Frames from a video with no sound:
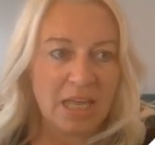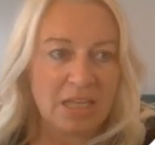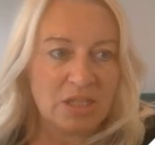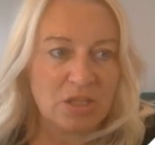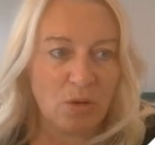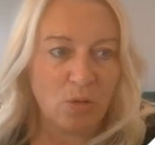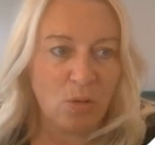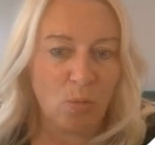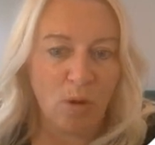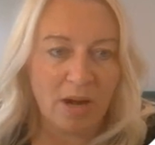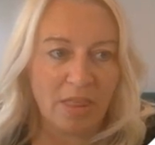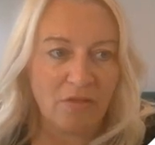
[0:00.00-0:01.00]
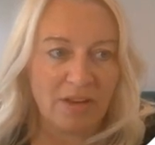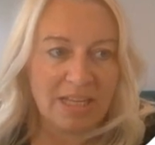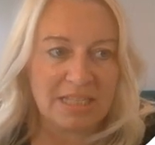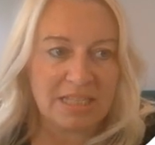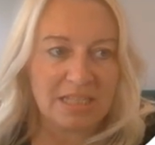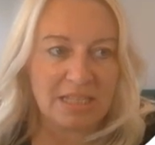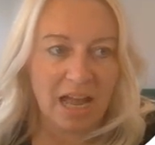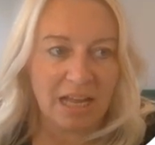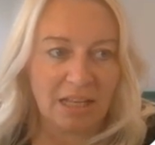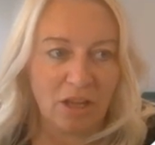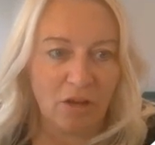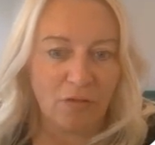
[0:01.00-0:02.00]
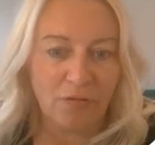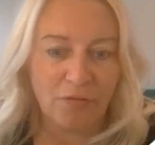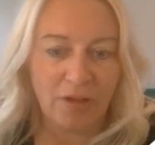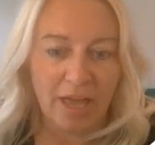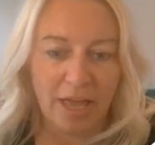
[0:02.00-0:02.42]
So one of the reasons I love